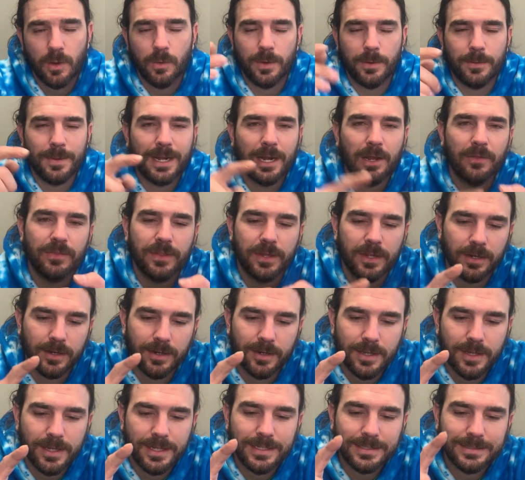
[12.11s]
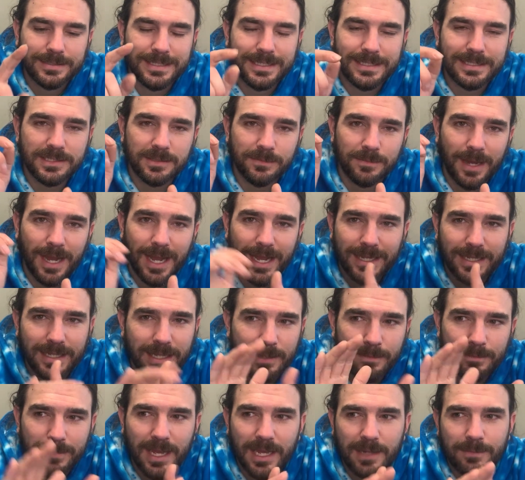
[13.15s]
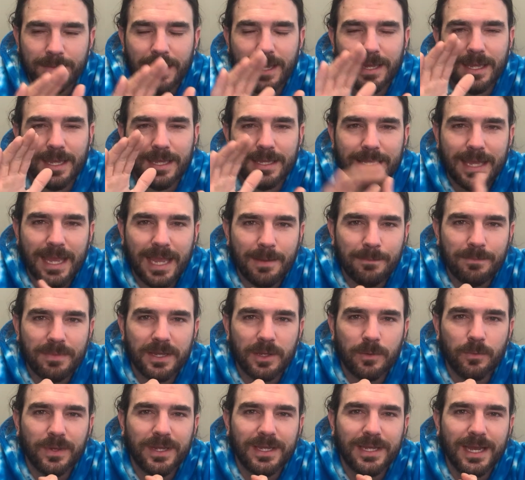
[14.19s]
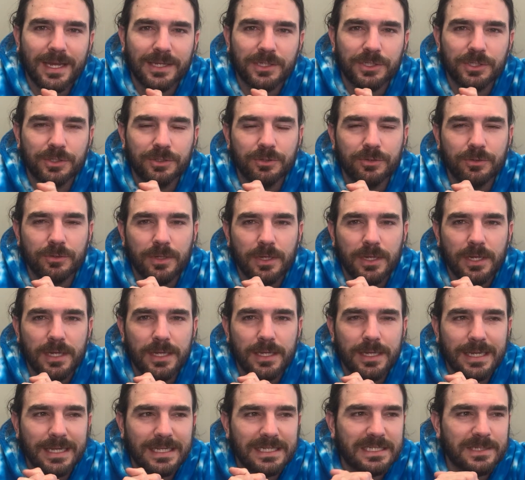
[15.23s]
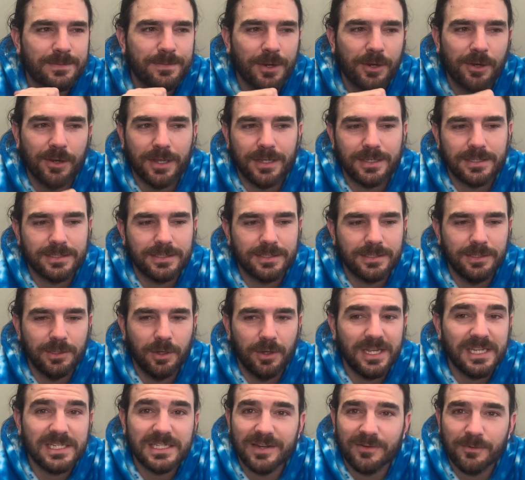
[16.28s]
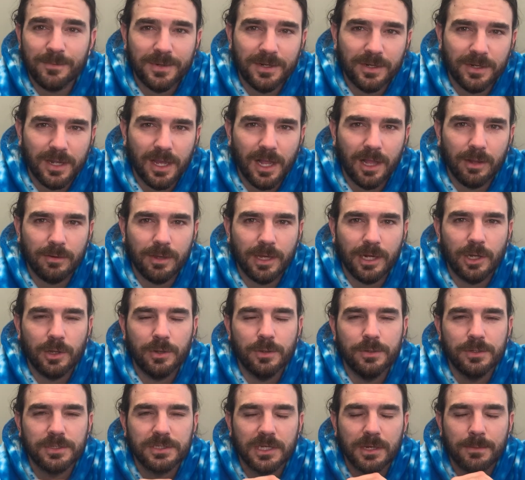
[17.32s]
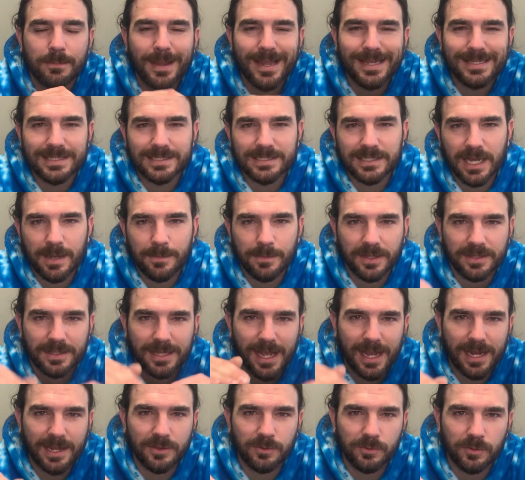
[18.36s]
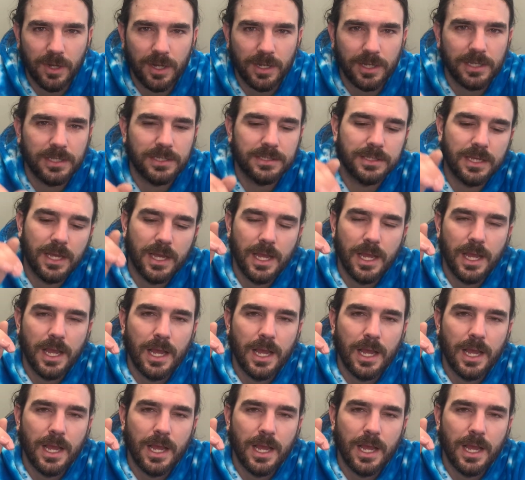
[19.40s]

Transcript: We went out there, did some hiking, backpacking, camping. We got to experience, he's never been to Colorado. It was an amazing time. Got to hike in the Rockies.